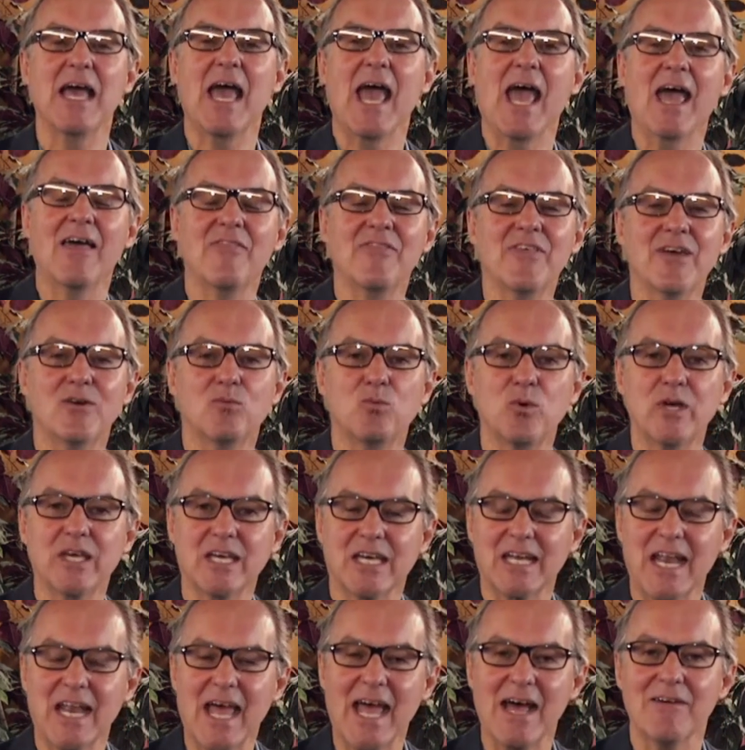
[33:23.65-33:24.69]
and then we
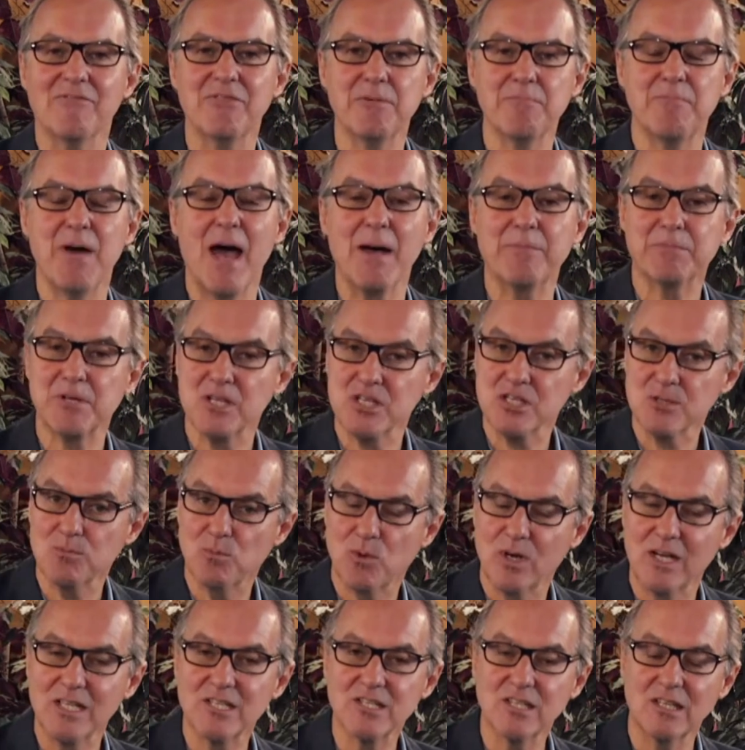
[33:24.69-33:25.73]
can have the baptism when
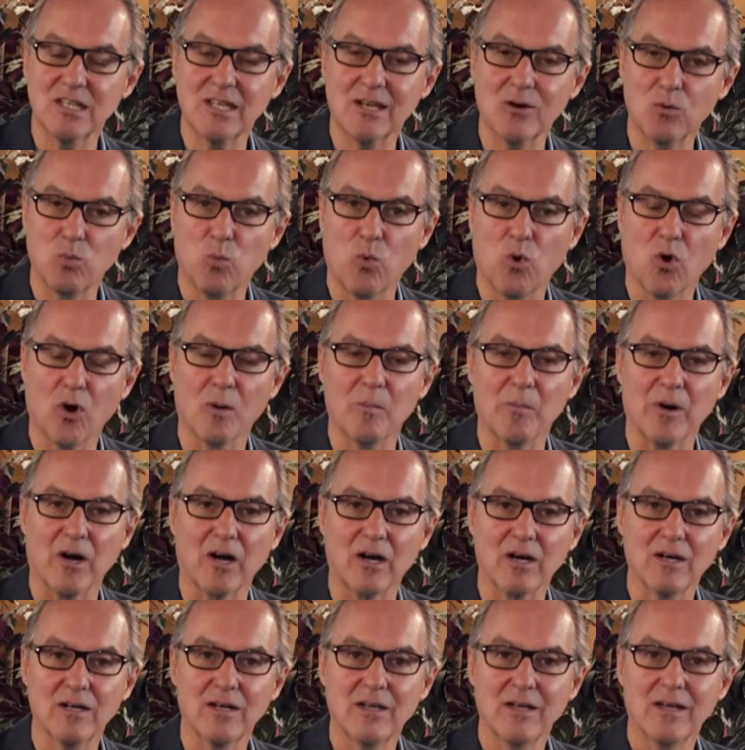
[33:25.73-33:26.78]
it's a little warmer.
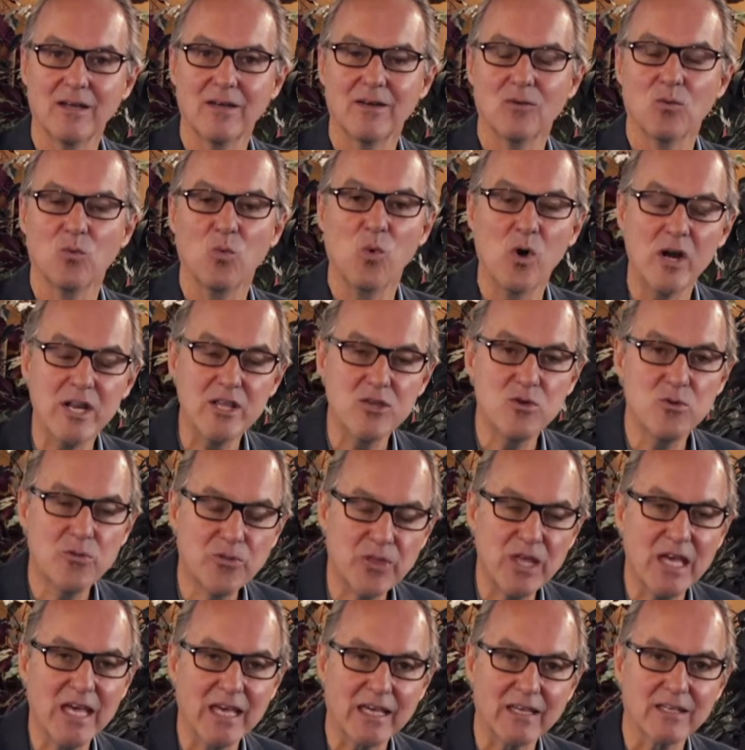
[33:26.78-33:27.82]
What do you
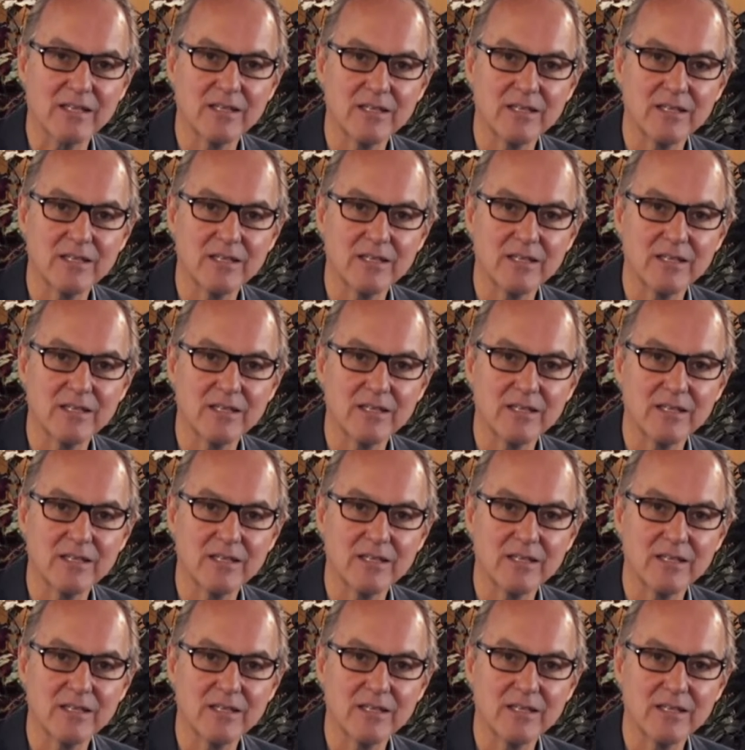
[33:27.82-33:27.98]
think?"